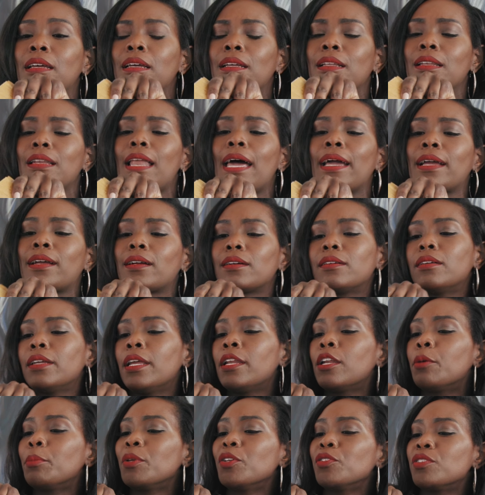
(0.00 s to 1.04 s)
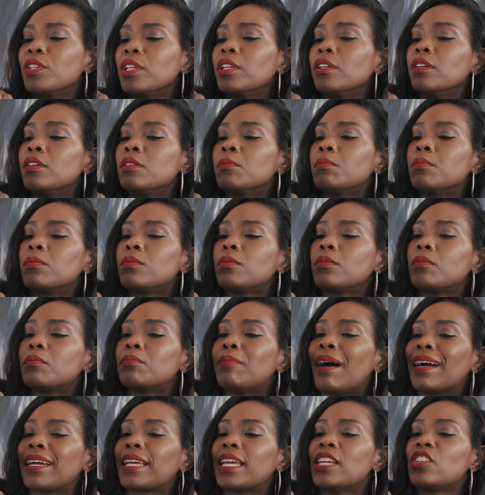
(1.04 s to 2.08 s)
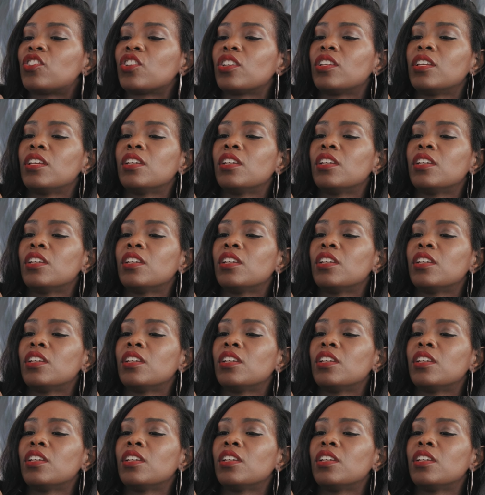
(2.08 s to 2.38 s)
like in a museum. My kitchen